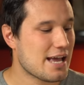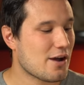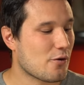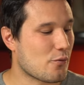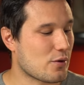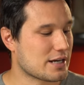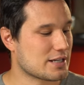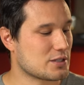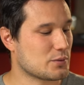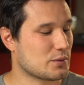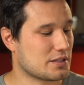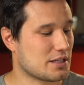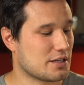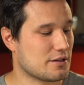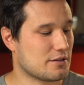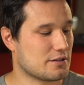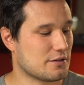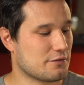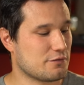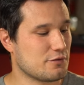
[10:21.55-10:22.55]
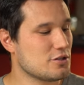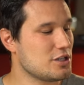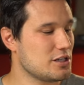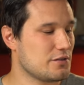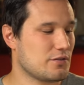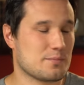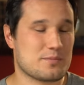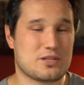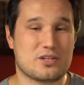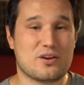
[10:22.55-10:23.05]
Whereas with the, the
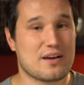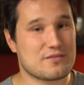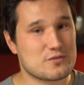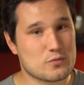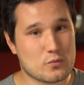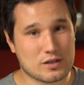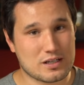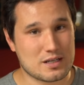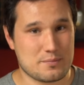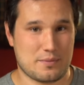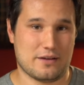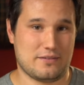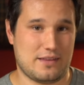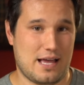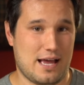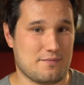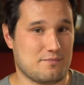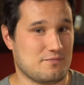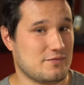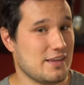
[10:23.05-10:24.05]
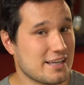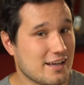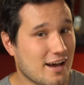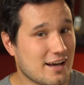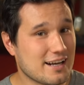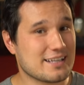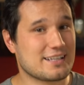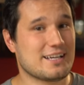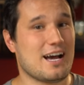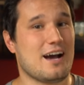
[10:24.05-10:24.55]
Fujifilm, you don't have to worry about that. They
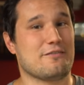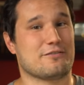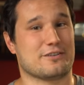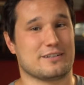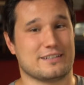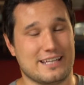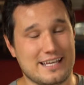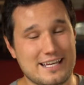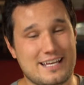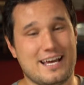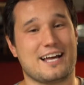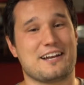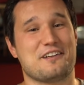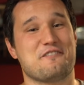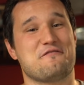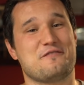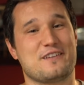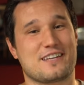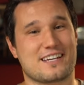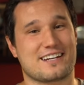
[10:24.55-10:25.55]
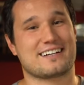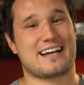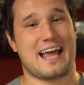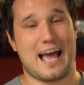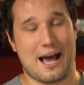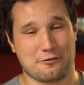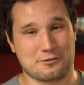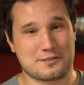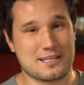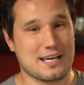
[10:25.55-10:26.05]
got it covered. They got it figured
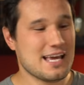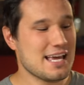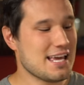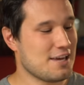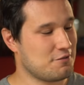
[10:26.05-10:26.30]
out.